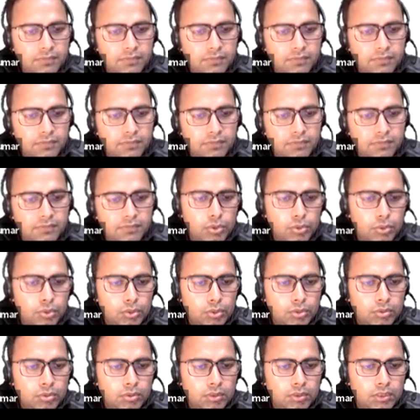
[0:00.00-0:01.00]
So
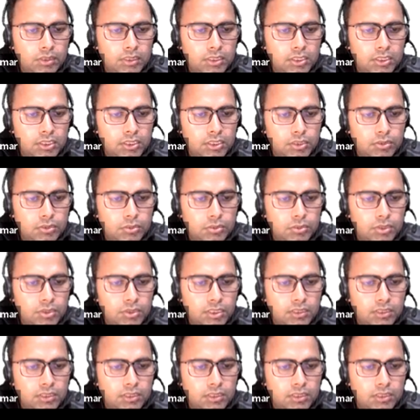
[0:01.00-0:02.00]
in
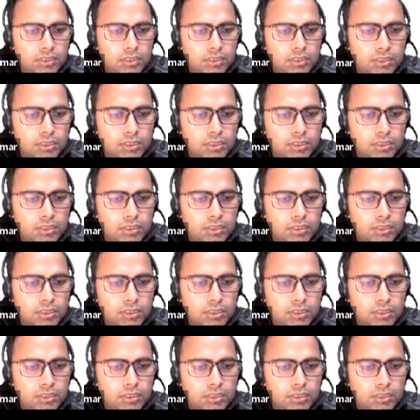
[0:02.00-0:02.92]
2D we have